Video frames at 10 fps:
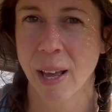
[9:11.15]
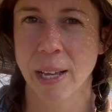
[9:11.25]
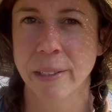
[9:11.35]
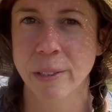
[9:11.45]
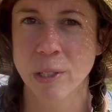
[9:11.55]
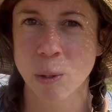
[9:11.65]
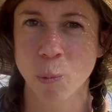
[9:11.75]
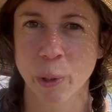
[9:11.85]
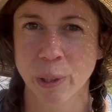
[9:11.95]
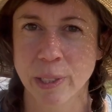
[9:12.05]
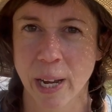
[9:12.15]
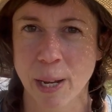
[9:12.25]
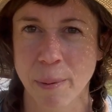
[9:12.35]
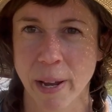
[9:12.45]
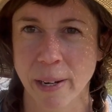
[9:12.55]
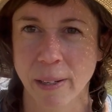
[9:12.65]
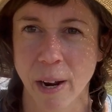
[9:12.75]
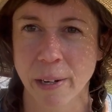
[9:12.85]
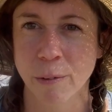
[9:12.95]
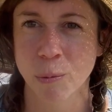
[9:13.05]
and do some real type 8
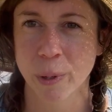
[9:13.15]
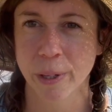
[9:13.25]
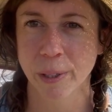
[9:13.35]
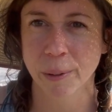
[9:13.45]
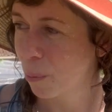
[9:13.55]
kind of work?